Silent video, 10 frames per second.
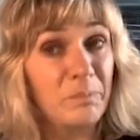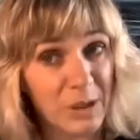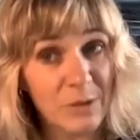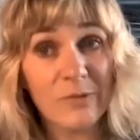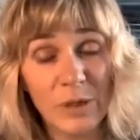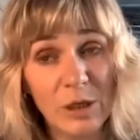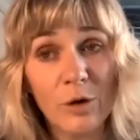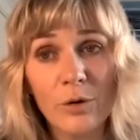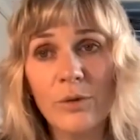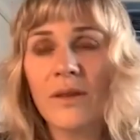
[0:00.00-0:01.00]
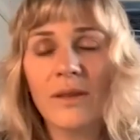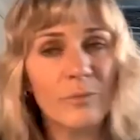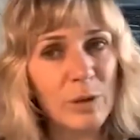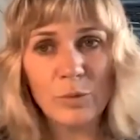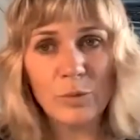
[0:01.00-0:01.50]
because we know that
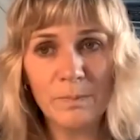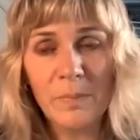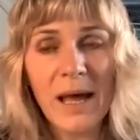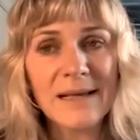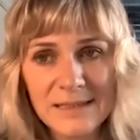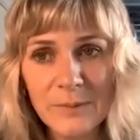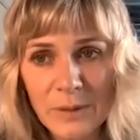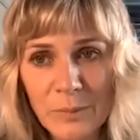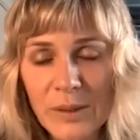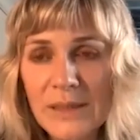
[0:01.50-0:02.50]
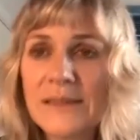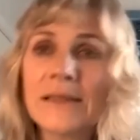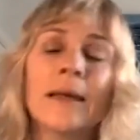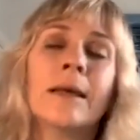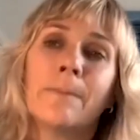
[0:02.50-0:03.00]
we will pass tipping points,
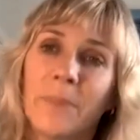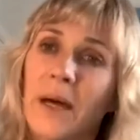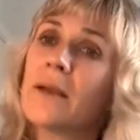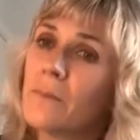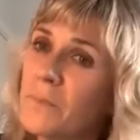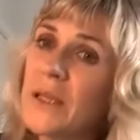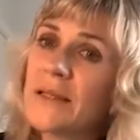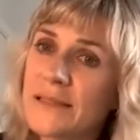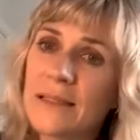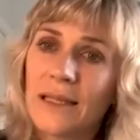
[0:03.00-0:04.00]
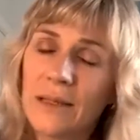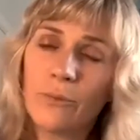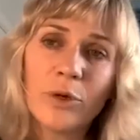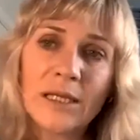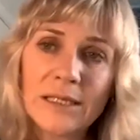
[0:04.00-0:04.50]
but because it
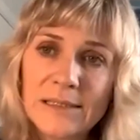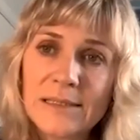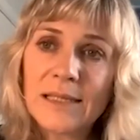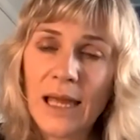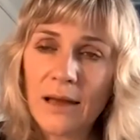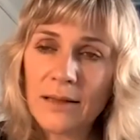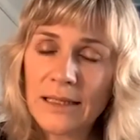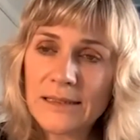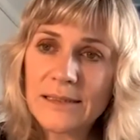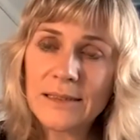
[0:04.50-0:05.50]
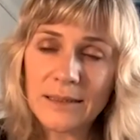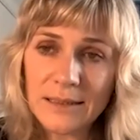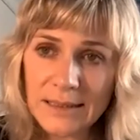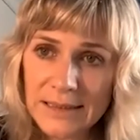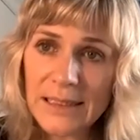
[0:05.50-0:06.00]
really is our legacy and
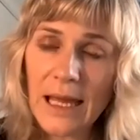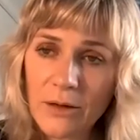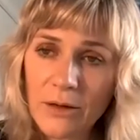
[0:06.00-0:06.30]
it is